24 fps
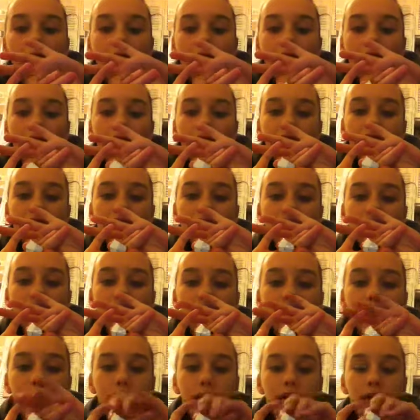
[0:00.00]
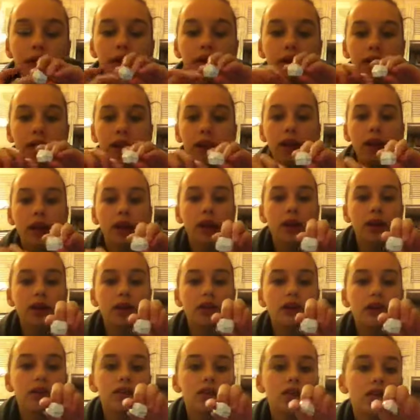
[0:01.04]
And it's so pretty. I
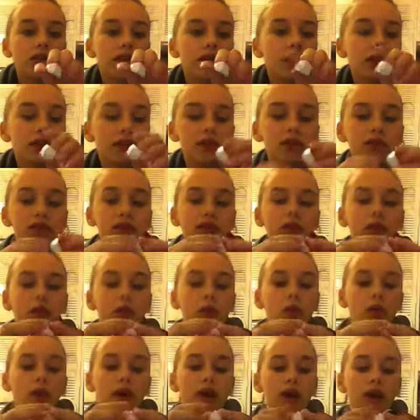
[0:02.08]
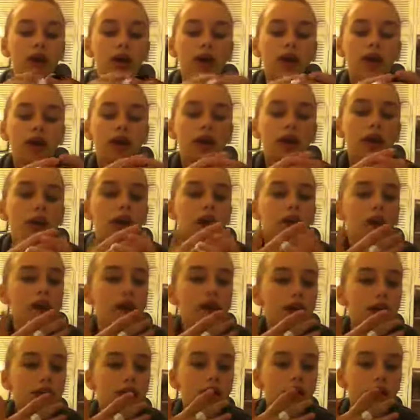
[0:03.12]
just think it's really quirky
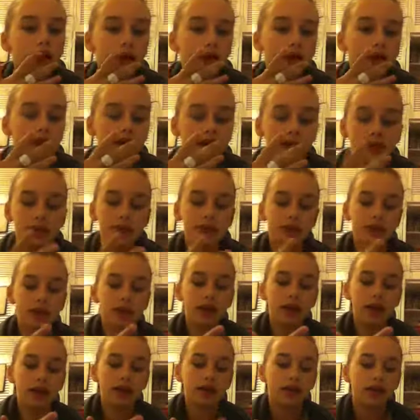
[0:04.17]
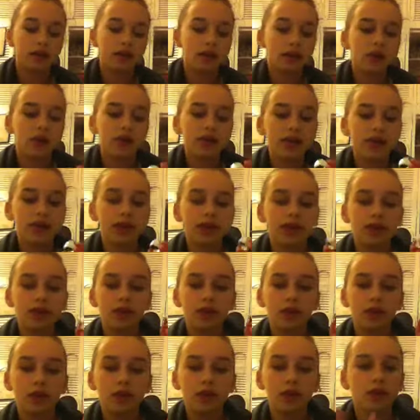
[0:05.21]
and nice. And I got this
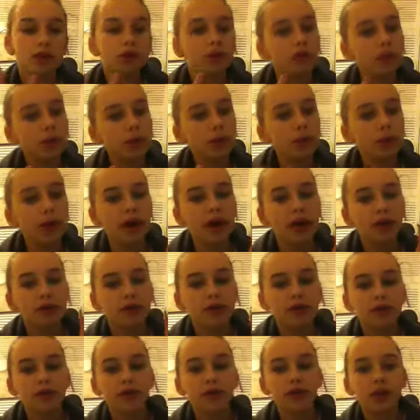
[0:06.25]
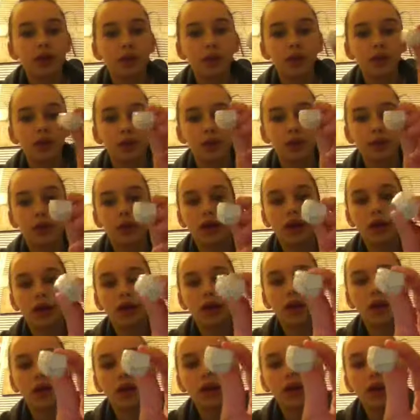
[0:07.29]
for £2 from New
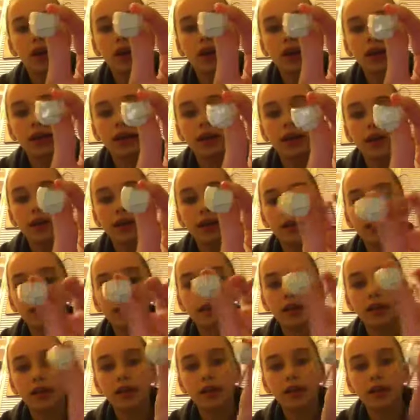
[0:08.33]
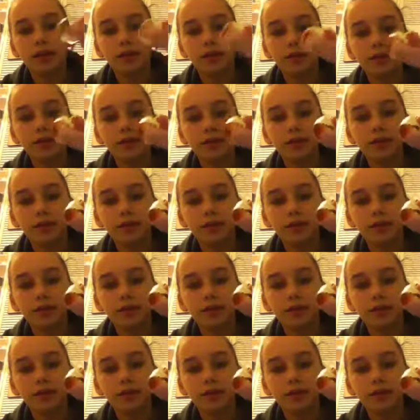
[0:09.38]
Look in the sale.